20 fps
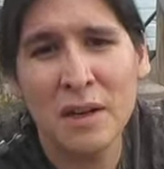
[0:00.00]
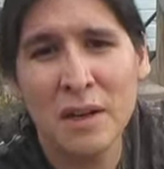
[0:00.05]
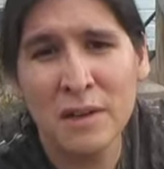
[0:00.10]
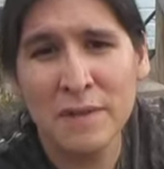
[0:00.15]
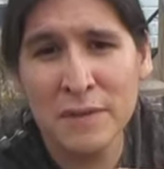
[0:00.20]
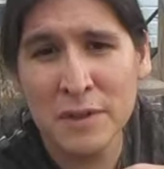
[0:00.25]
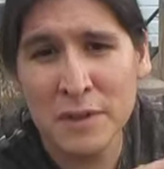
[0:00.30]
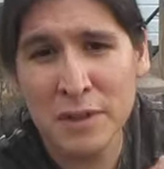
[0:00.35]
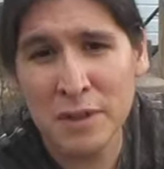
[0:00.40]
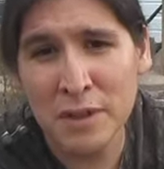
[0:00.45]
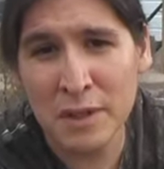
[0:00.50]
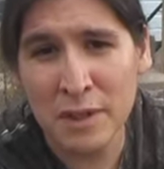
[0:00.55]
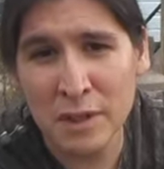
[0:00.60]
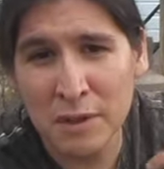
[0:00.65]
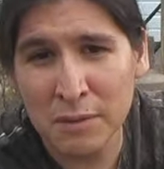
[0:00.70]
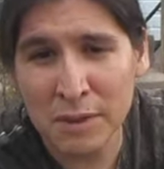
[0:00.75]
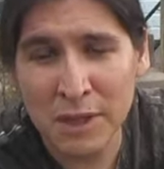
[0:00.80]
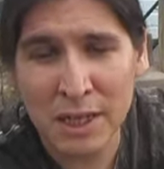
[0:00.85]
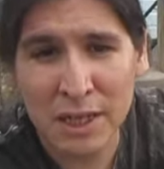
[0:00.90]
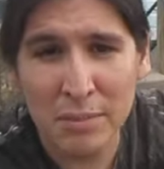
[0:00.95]
of a
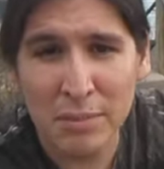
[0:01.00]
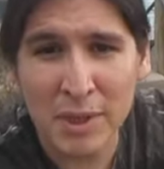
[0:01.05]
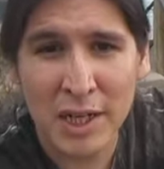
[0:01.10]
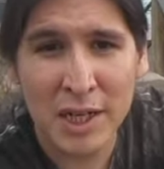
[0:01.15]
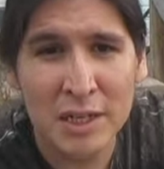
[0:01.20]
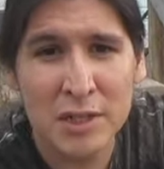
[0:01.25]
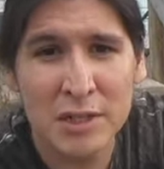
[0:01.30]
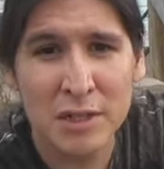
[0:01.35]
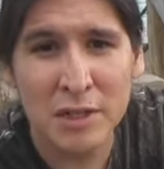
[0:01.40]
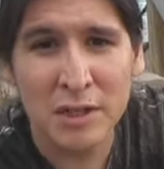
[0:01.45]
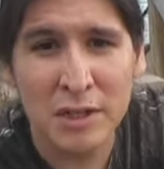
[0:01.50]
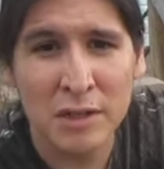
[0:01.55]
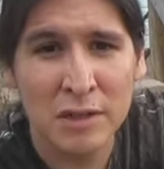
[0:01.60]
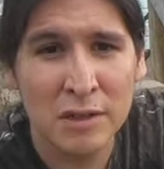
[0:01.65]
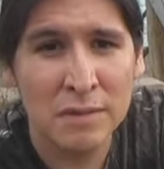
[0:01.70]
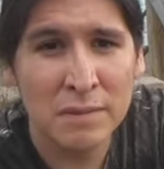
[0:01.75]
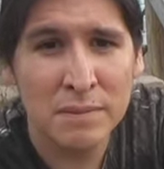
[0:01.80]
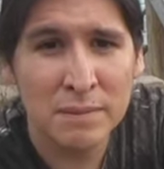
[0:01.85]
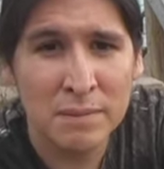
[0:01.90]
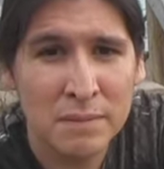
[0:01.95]
sudden, we get bashed
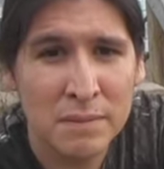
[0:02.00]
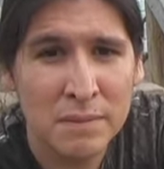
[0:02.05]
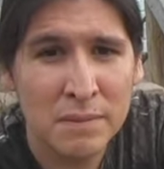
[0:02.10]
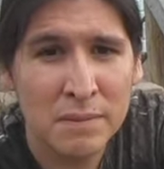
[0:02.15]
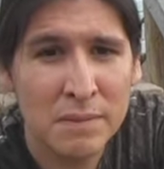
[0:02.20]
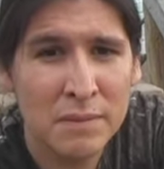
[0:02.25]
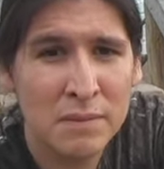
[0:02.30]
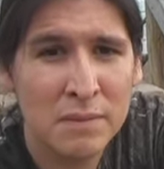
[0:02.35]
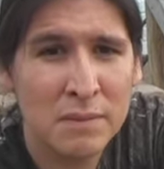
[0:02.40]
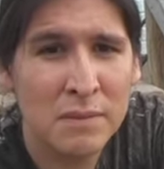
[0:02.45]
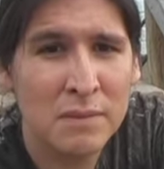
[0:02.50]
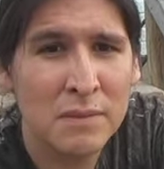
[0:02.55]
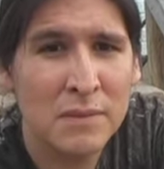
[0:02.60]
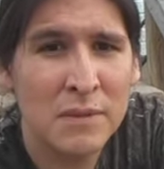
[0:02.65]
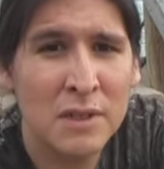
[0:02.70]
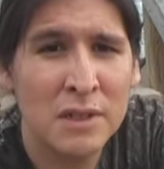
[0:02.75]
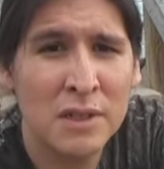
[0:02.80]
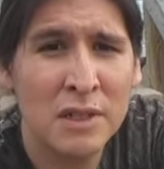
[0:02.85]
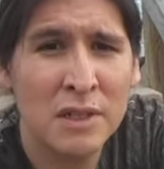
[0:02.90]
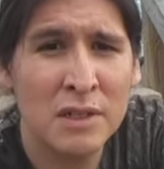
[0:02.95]
on.
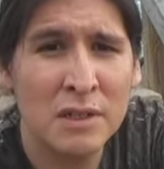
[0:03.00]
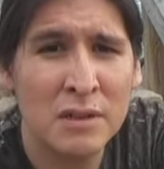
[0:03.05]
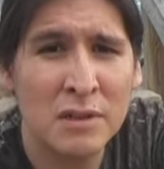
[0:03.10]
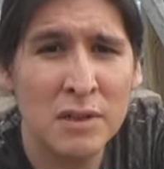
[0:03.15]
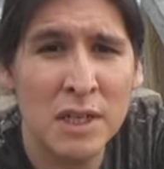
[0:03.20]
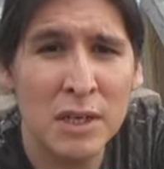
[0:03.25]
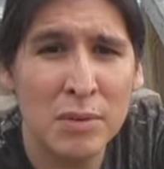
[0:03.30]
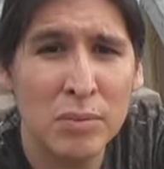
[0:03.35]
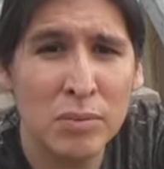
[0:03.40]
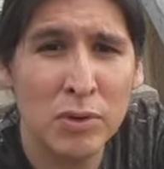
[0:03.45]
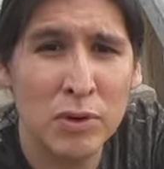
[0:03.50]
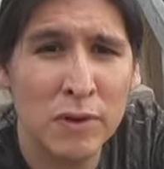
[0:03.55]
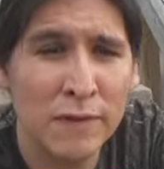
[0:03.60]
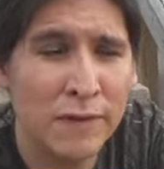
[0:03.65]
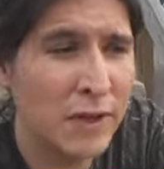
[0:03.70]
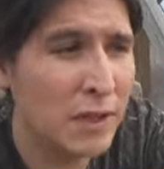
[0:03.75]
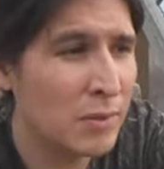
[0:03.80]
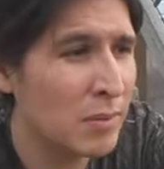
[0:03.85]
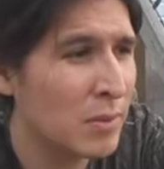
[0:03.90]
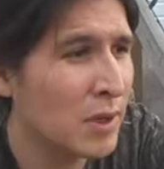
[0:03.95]
Get
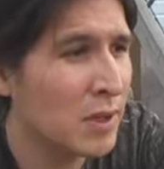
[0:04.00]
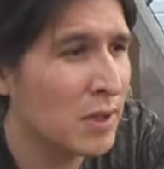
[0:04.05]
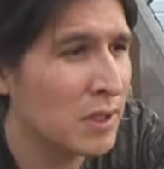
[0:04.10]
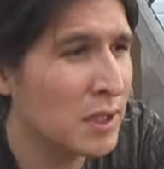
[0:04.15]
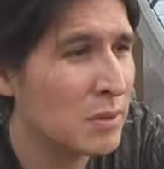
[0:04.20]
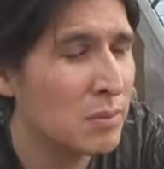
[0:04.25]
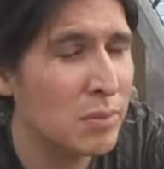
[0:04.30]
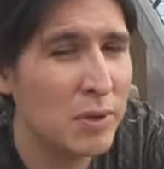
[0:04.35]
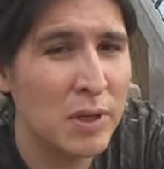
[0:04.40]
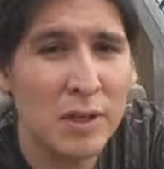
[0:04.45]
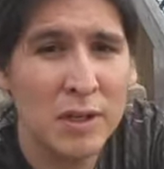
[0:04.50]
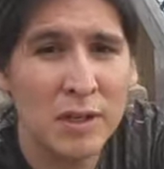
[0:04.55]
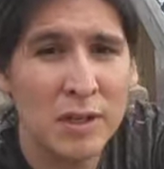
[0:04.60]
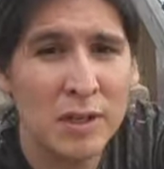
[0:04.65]
profiled by all these brown